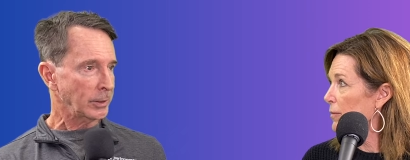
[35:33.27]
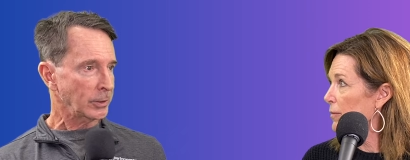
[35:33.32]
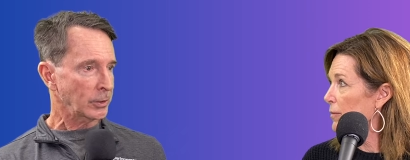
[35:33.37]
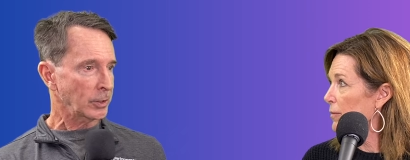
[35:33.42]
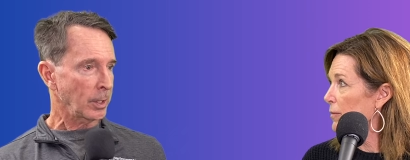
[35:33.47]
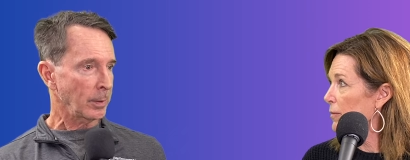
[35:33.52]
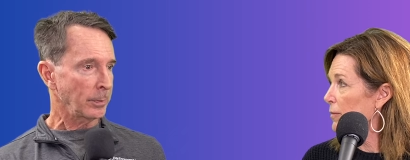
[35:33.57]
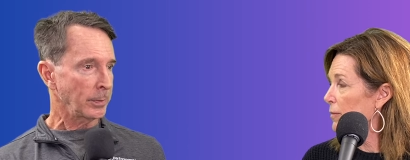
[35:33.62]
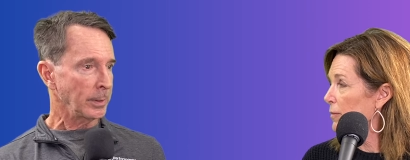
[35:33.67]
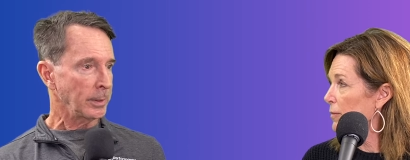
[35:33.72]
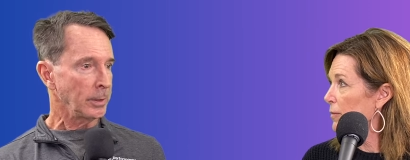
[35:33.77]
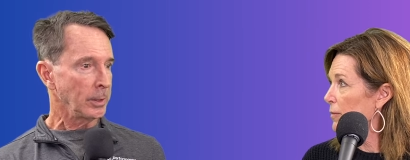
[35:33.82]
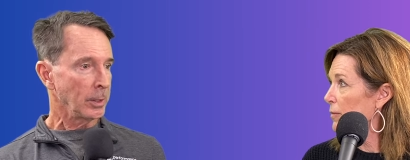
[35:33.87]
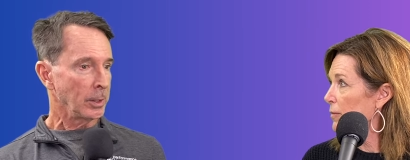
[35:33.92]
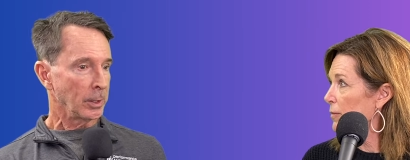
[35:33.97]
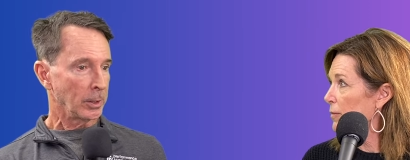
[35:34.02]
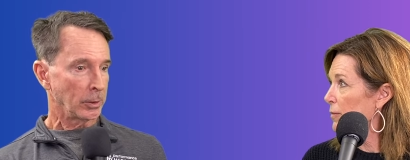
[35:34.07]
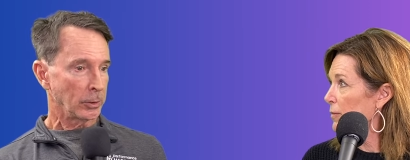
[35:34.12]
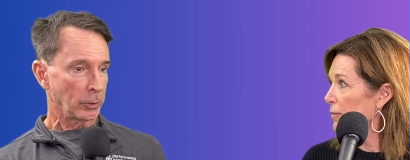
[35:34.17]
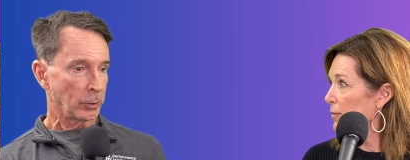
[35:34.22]
Speaker 1: something,
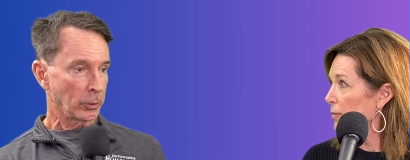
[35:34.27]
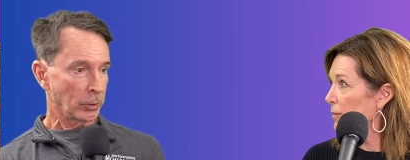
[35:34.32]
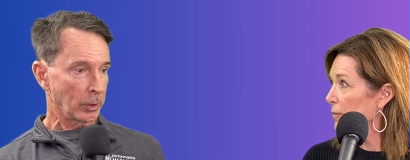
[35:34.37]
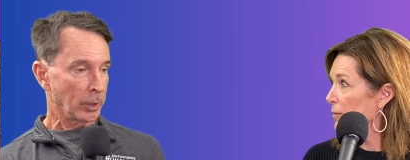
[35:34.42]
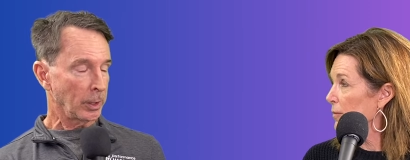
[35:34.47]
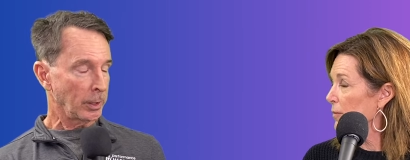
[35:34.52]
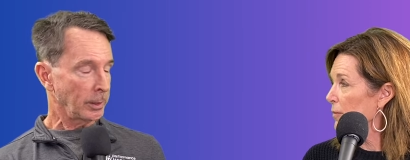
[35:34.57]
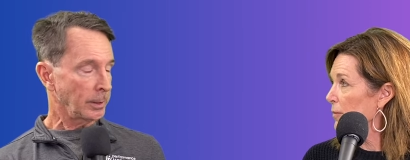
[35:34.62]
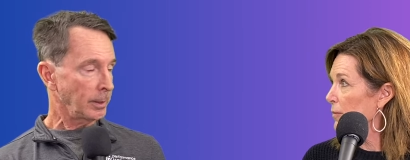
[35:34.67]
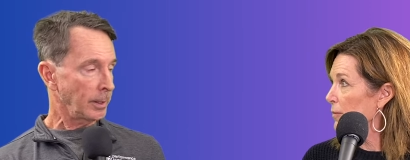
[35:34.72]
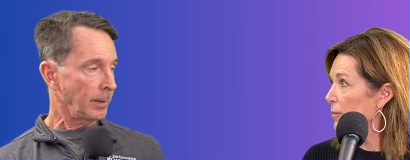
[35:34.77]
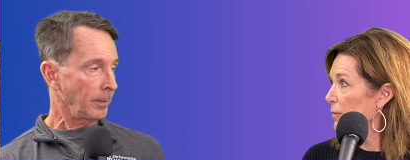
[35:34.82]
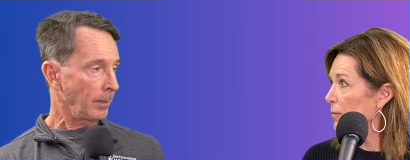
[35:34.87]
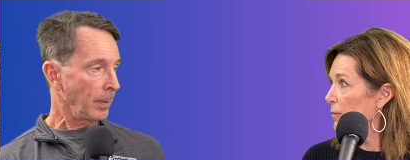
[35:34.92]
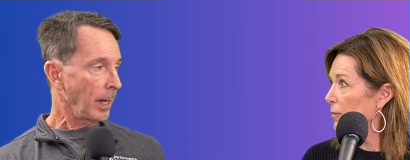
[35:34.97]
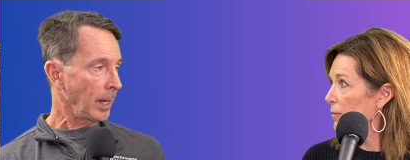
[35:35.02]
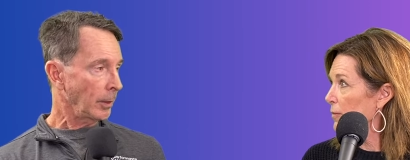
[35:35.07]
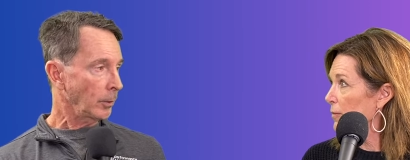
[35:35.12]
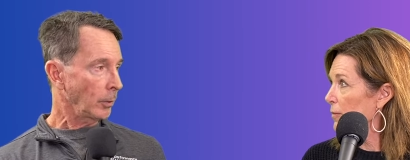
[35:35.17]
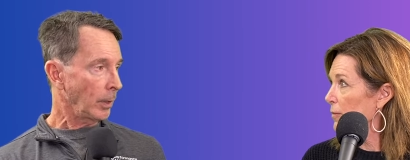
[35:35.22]
you're going to get
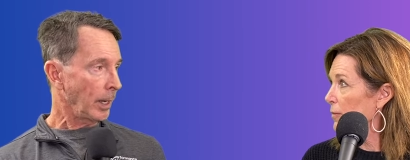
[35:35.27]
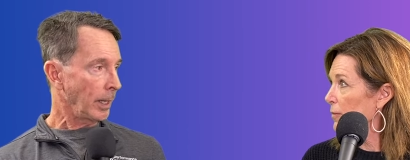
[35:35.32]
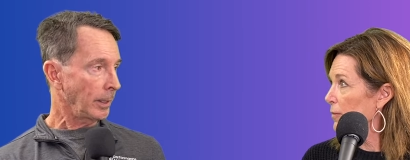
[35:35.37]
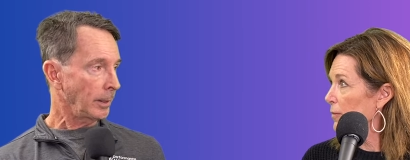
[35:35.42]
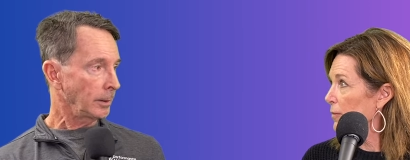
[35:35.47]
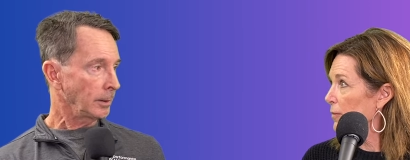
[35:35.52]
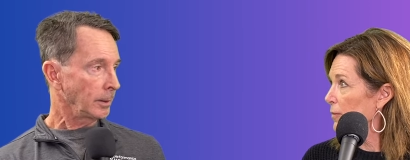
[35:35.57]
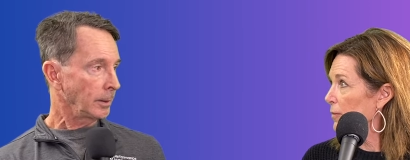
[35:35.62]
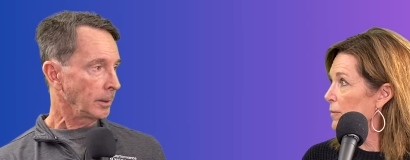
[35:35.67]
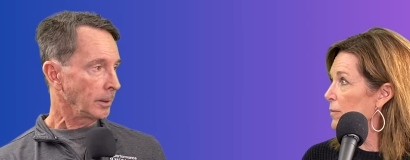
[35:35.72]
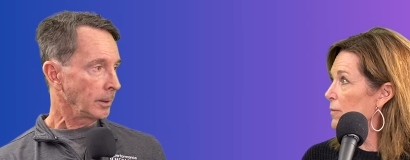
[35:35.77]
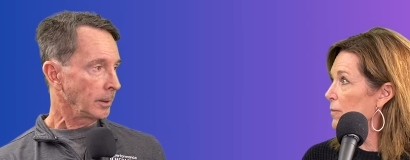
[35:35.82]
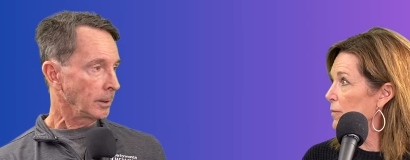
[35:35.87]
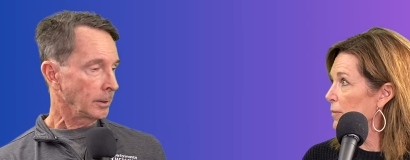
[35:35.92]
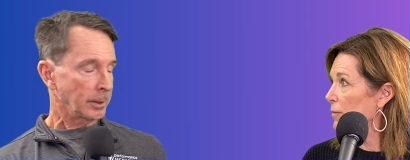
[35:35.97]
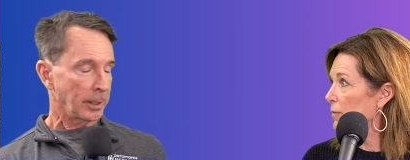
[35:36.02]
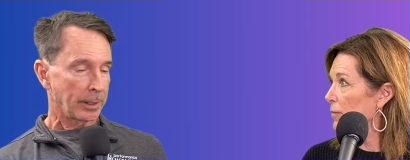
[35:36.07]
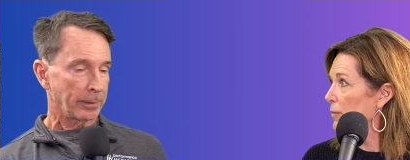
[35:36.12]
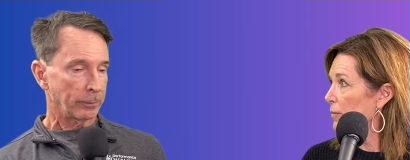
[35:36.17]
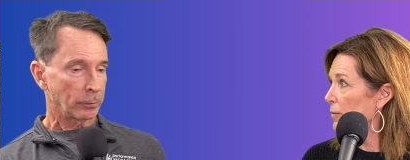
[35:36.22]
better at it. Mm-hmm.
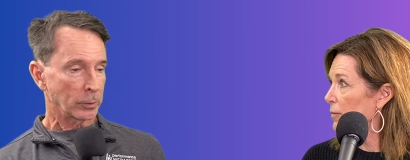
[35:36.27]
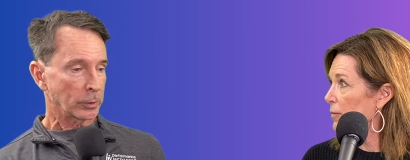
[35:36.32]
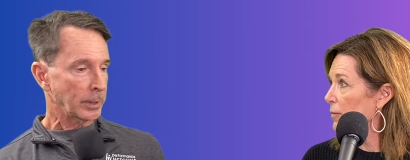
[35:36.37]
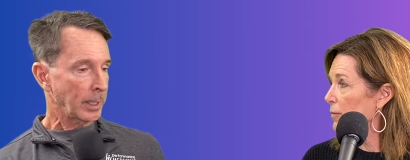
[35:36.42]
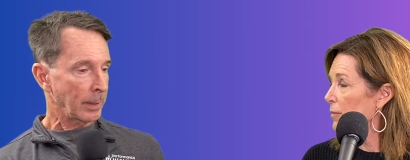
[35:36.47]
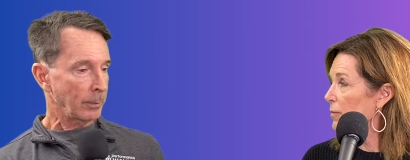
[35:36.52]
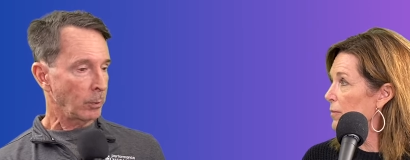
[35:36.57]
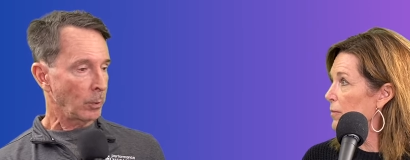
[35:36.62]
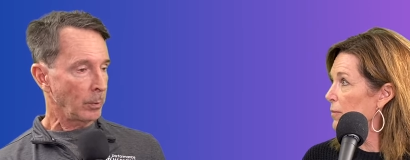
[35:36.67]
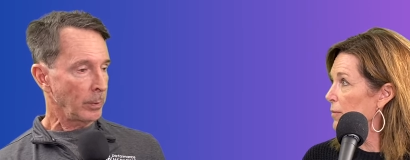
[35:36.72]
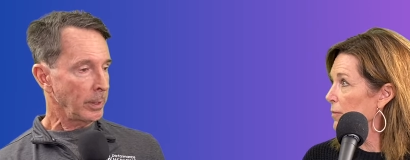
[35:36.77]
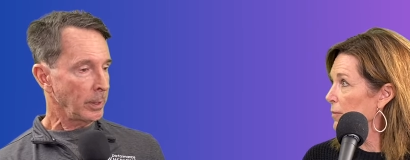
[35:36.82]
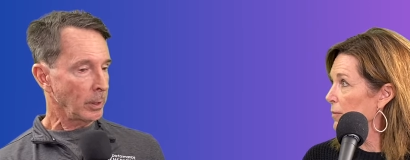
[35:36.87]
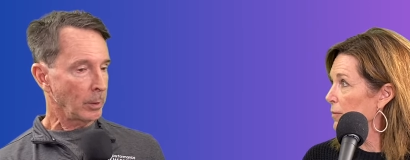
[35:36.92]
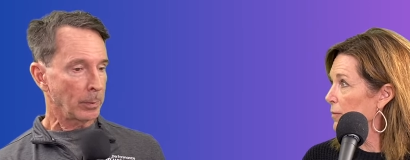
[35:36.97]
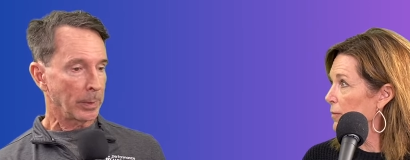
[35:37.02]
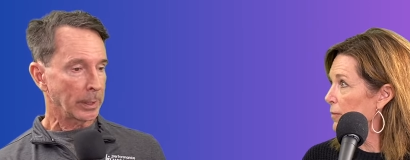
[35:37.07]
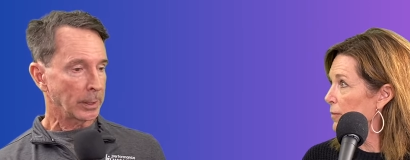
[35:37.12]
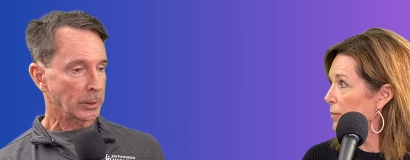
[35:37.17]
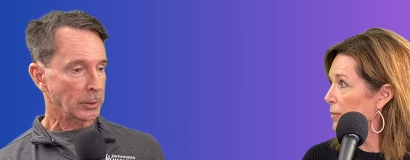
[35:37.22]
Take for example me on
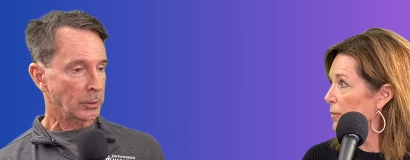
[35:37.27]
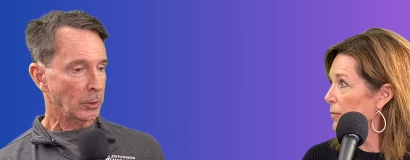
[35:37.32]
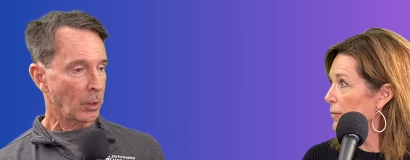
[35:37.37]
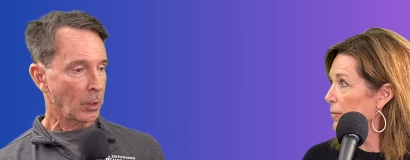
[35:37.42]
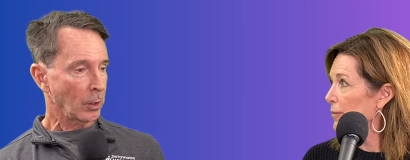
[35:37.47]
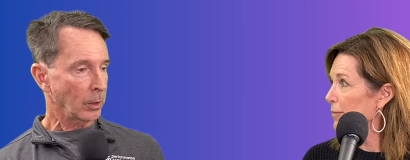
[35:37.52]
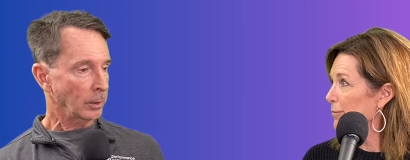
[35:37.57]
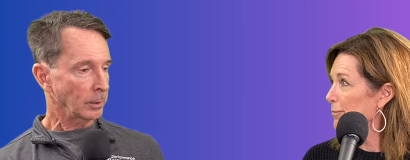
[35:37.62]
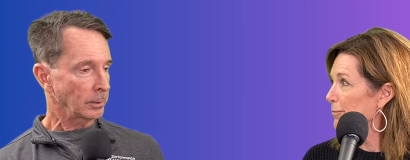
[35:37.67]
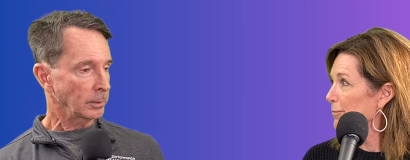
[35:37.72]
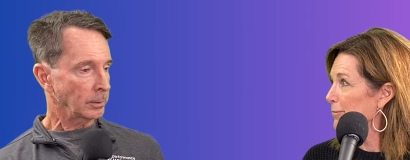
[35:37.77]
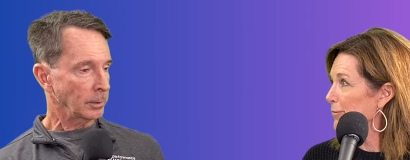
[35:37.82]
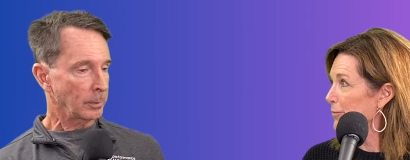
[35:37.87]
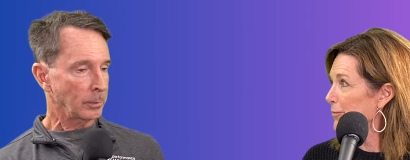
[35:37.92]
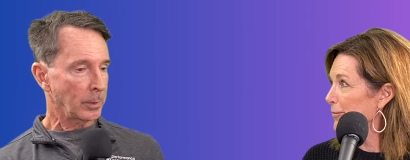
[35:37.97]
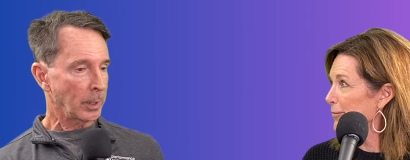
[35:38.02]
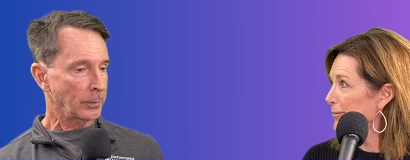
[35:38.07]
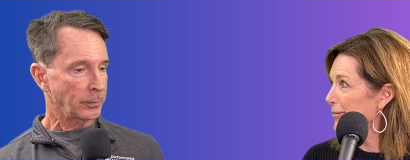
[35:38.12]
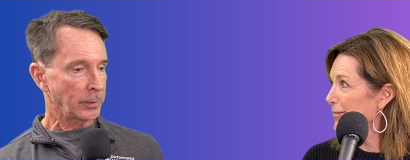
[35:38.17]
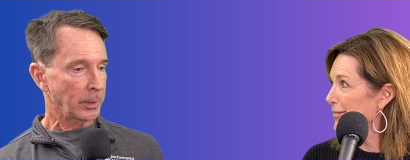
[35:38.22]
my guitar. I'm
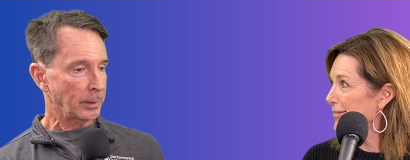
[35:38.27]
not that